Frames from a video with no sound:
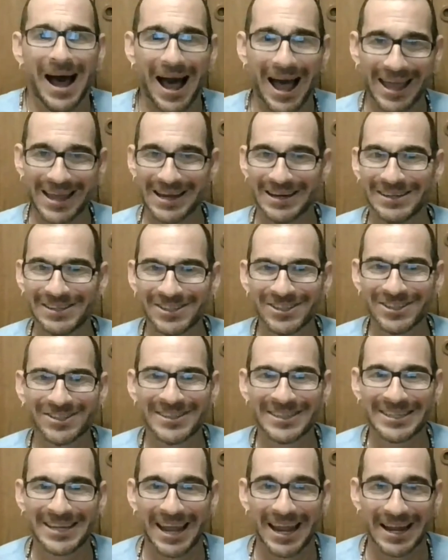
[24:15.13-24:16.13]
I
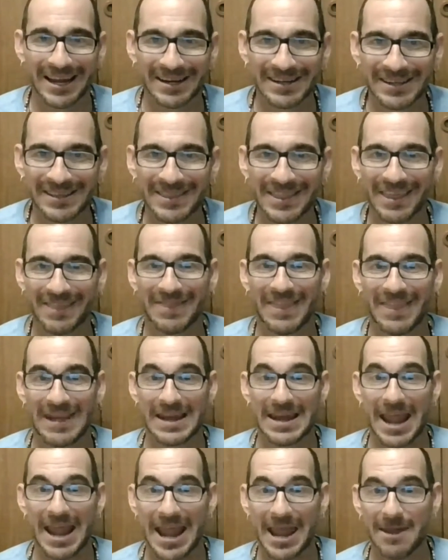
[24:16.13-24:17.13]
understand that the
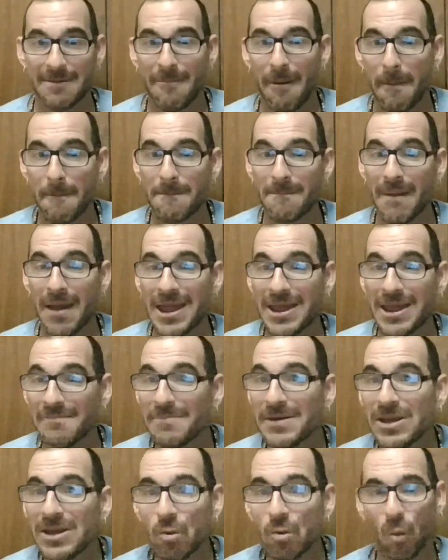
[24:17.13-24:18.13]
name may
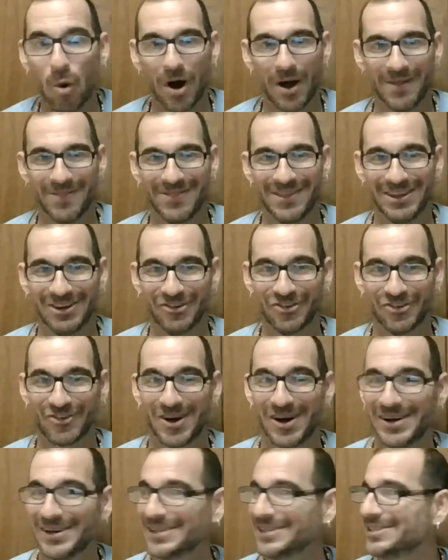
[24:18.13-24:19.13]
be one that
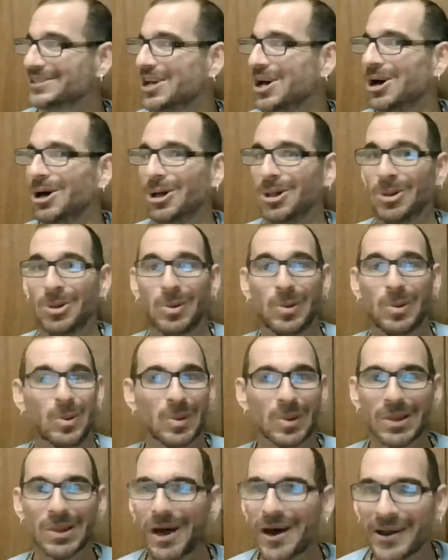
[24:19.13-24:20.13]
draws a
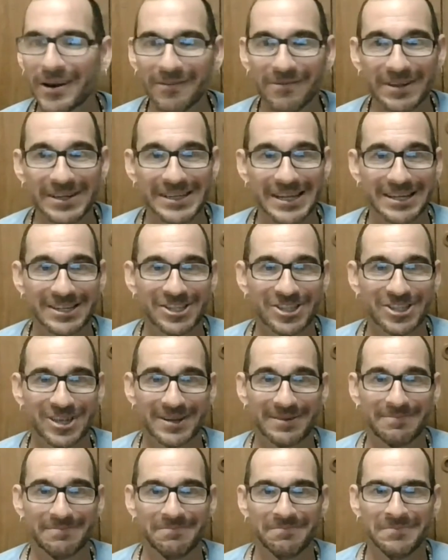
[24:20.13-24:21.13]
lot of
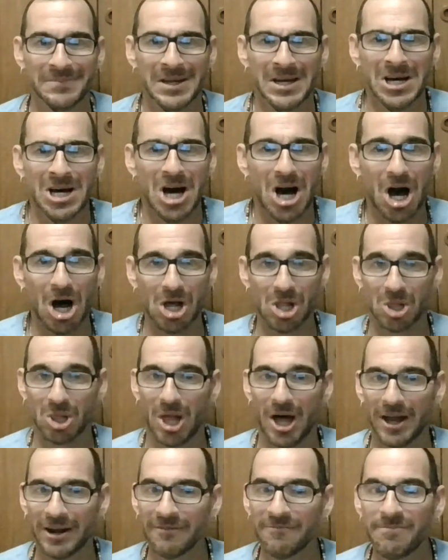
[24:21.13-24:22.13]
attention. A
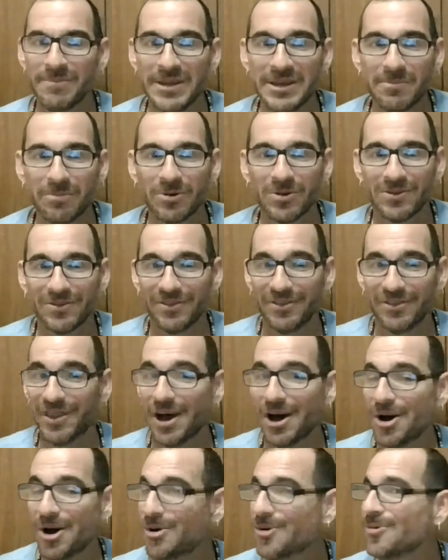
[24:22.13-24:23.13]
lot of people
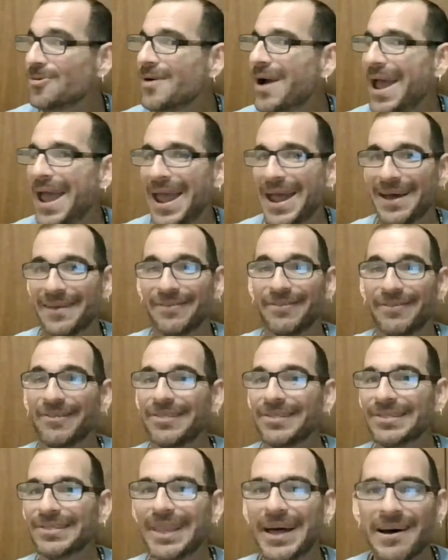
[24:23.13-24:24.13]
know and
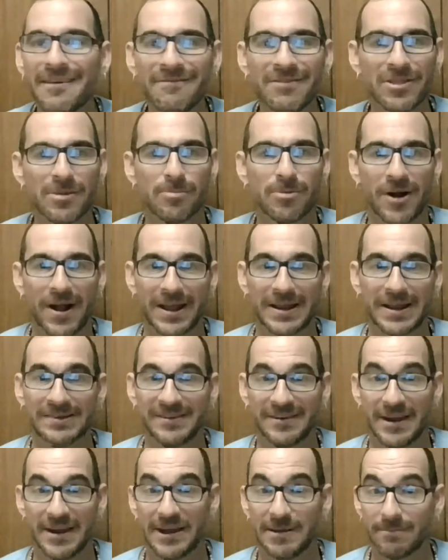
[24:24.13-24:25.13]
love the brand
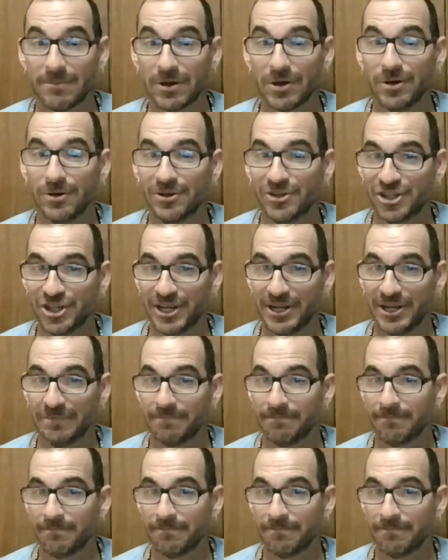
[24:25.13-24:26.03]
name Gucci.